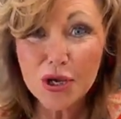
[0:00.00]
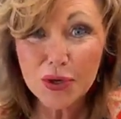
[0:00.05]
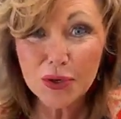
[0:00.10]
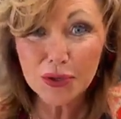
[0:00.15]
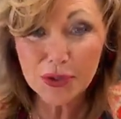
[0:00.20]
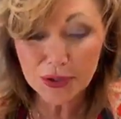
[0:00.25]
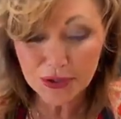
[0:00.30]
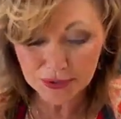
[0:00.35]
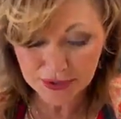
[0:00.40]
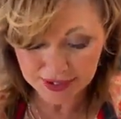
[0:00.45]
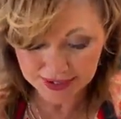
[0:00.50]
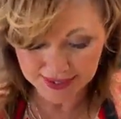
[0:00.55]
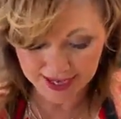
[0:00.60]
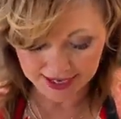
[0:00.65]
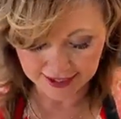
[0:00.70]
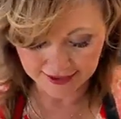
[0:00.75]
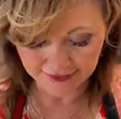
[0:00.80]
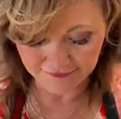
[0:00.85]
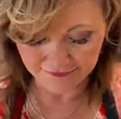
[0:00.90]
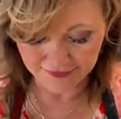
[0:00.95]
Who knew that
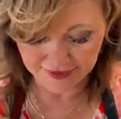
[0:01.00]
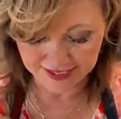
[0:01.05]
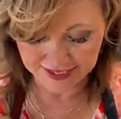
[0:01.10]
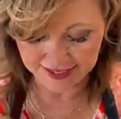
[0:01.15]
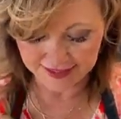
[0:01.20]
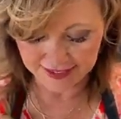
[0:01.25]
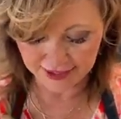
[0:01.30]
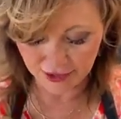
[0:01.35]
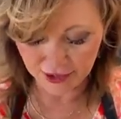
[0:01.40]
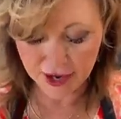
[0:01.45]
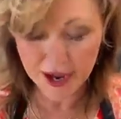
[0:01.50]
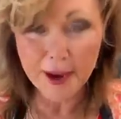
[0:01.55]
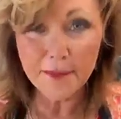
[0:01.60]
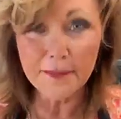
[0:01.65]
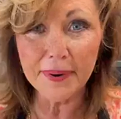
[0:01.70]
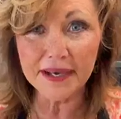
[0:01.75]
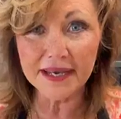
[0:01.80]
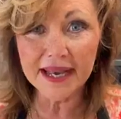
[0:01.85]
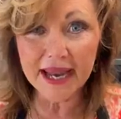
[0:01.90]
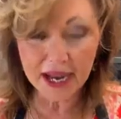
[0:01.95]
that could fit in there?
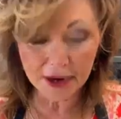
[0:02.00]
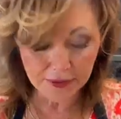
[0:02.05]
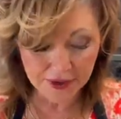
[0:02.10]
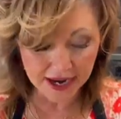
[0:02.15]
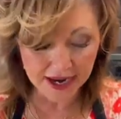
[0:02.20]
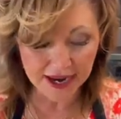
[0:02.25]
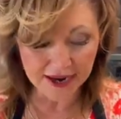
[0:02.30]
But now